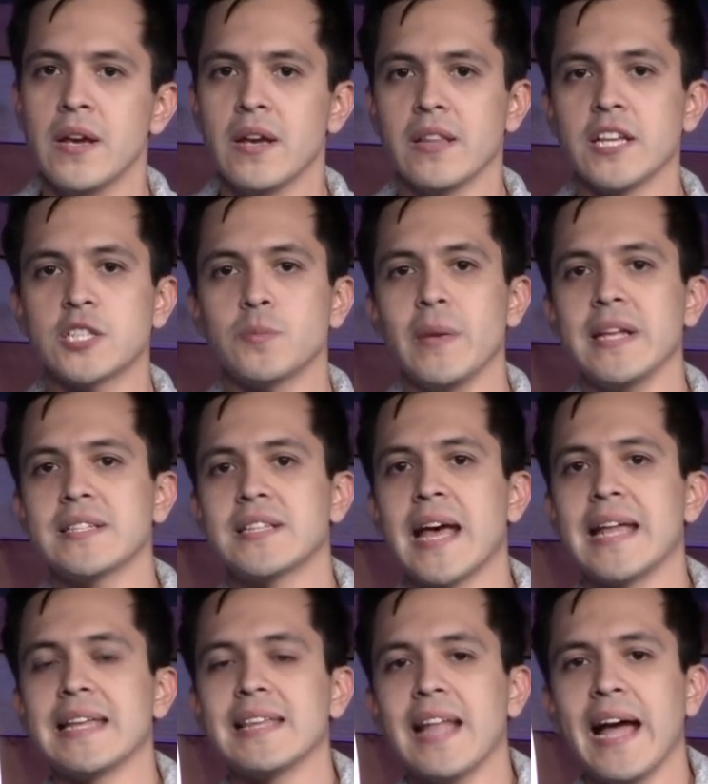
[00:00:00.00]
This means
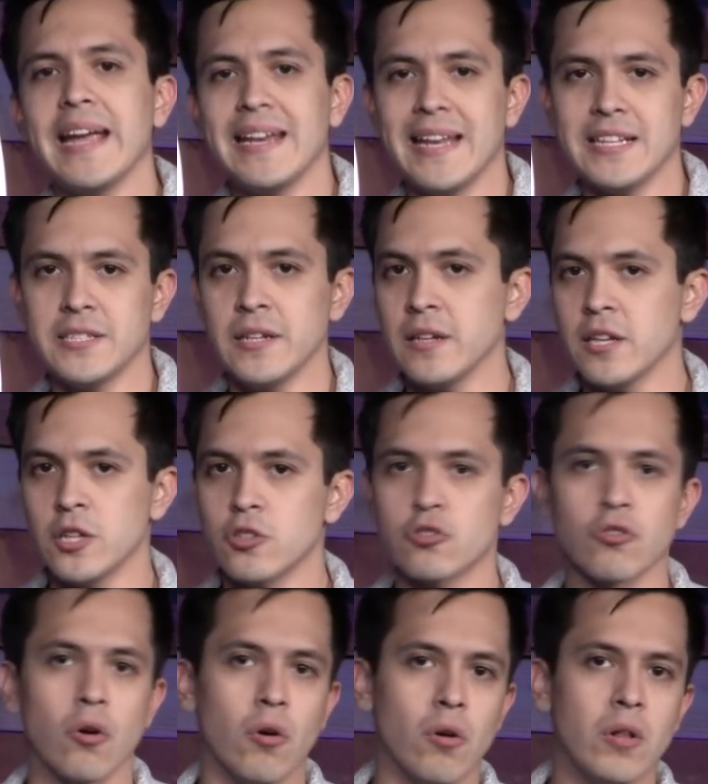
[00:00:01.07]
that light is in
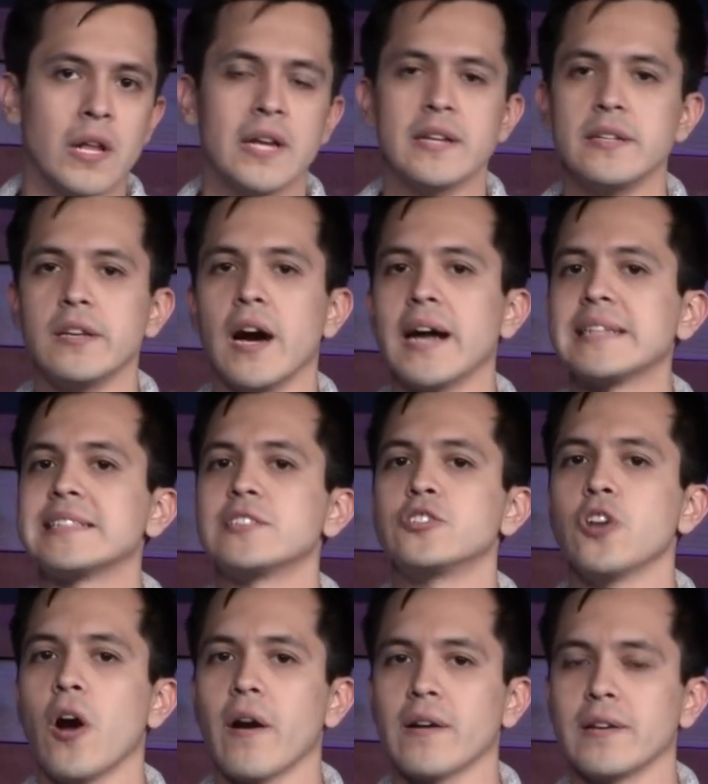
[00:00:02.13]
control, not
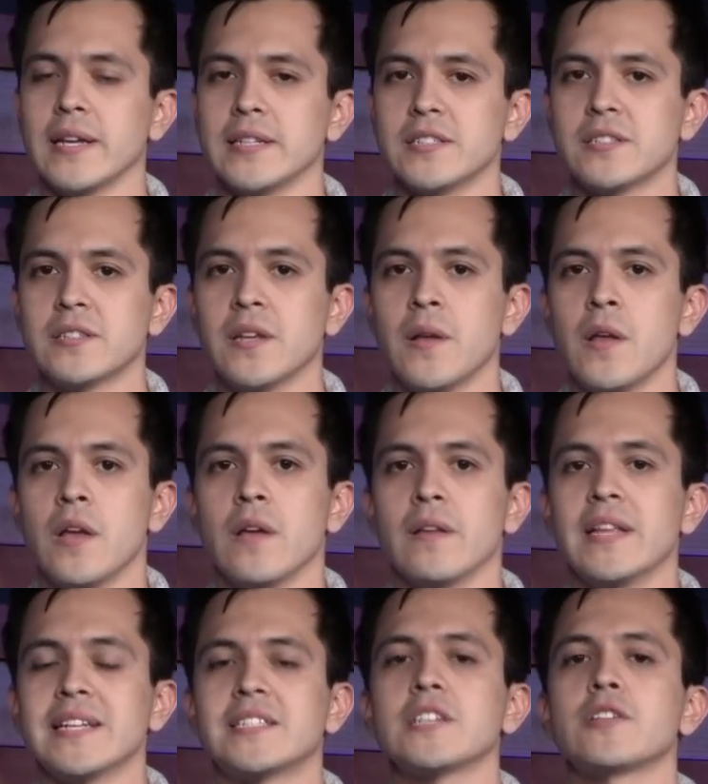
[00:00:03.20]
darkness.
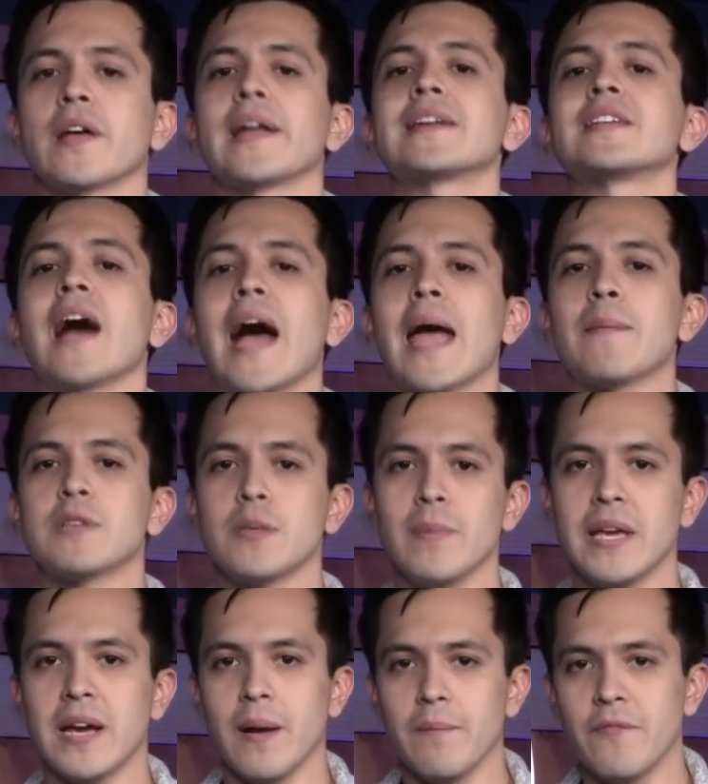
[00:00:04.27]
This is not a time to
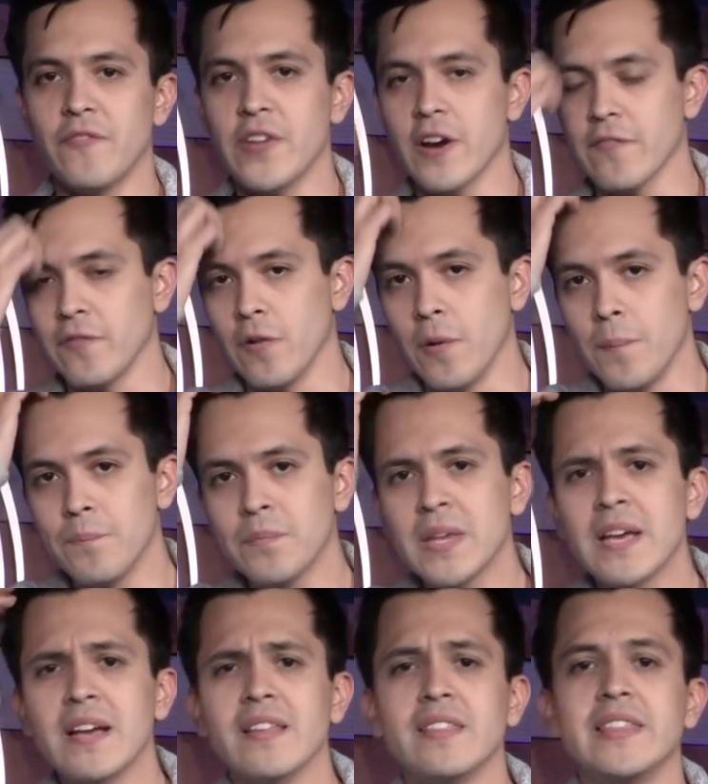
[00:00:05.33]
become fearful.
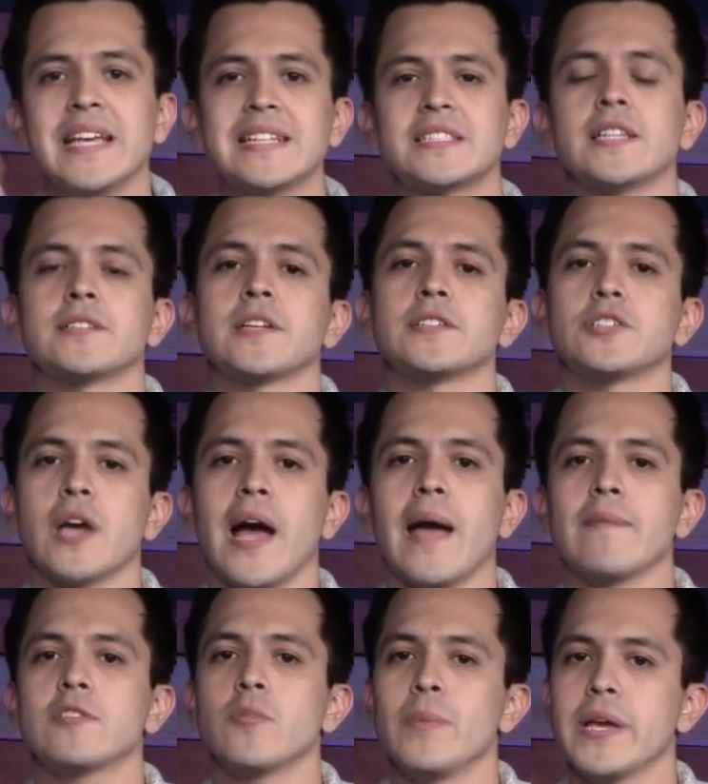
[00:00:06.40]
This is a
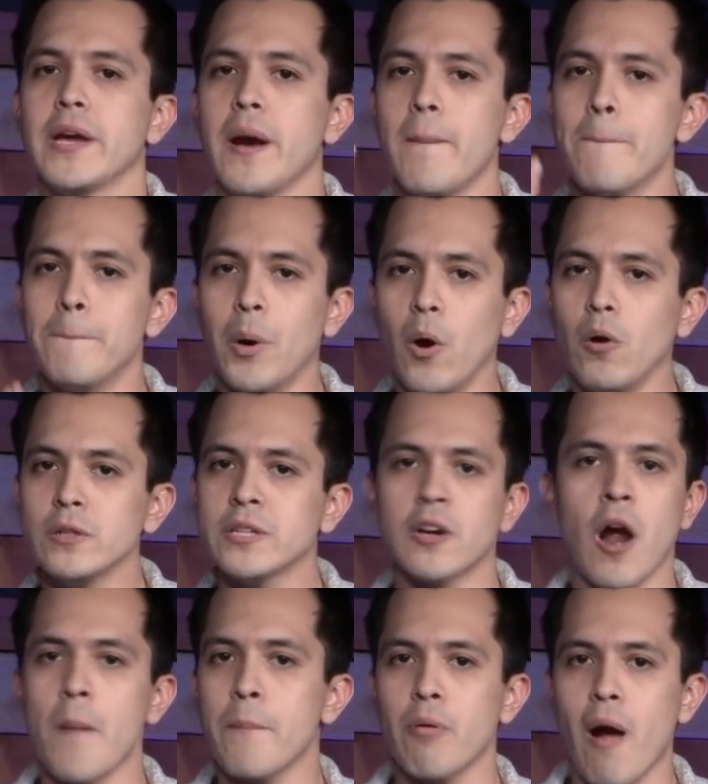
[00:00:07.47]
time to become bold in
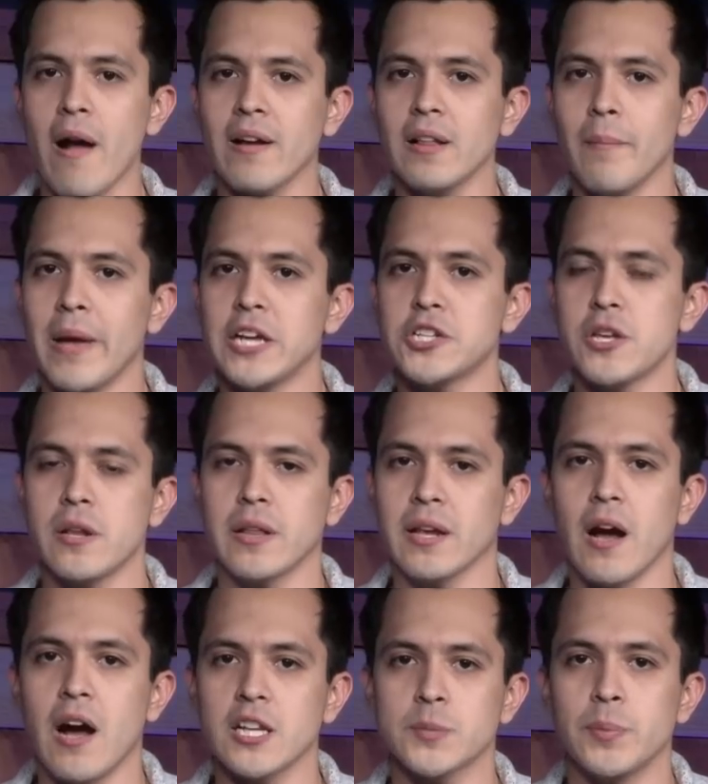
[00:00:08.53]
our proclamation of the
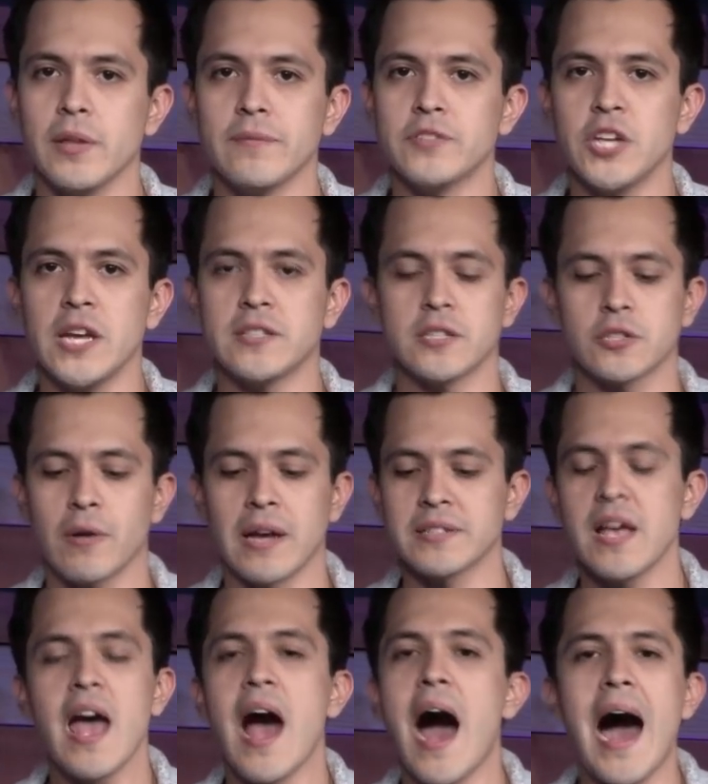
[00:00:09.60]
gospel of Jesus Christ.
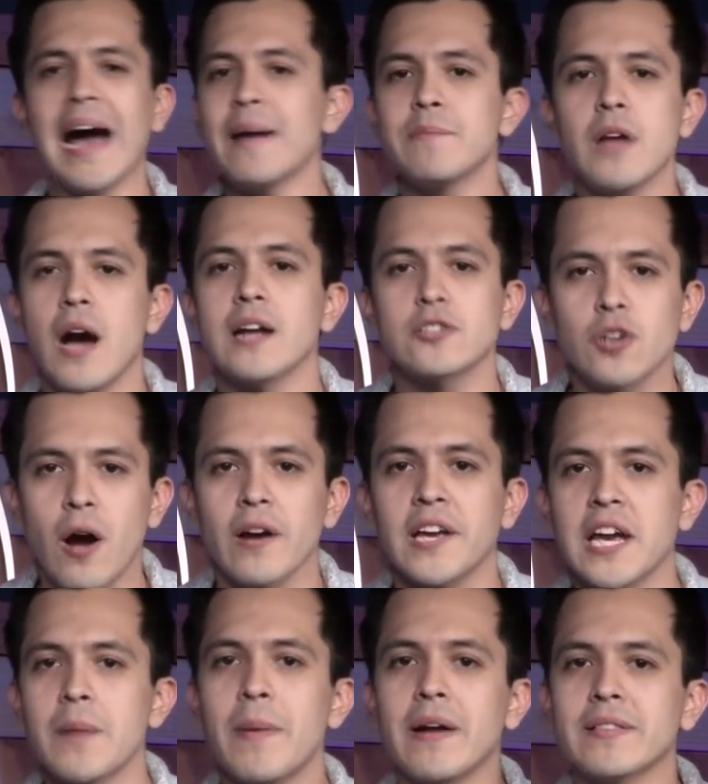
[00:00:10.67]
I'm not
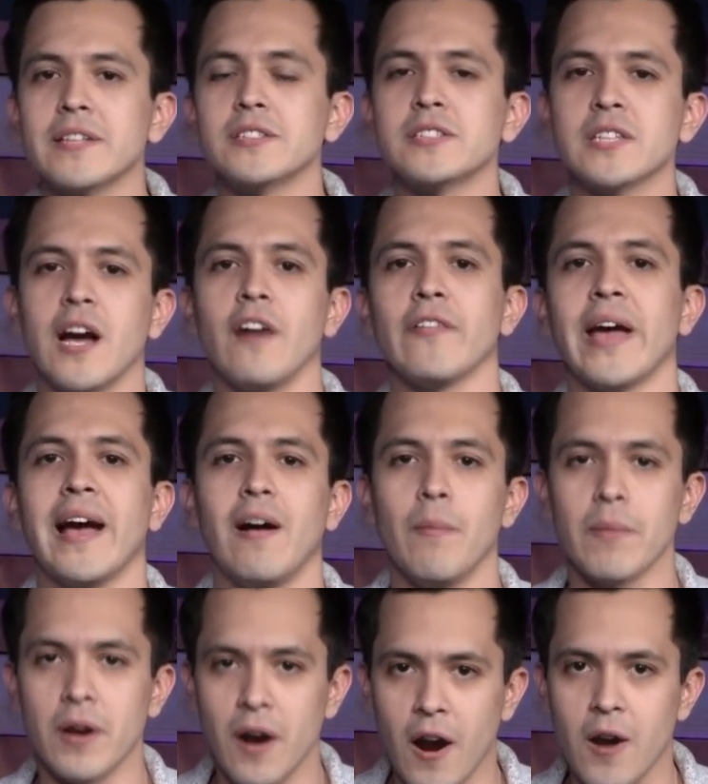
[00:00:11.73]
talking about the self
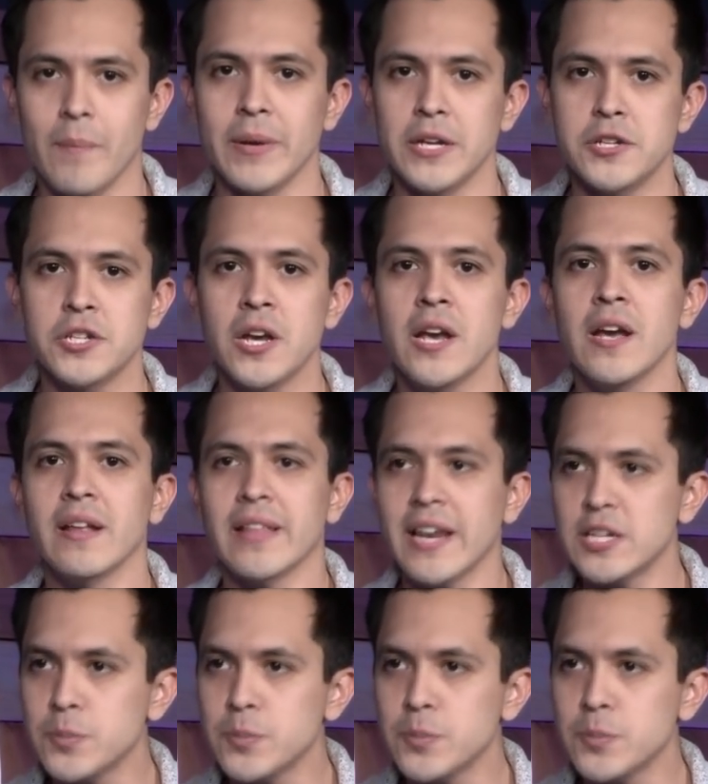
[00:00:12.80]
help garbage that has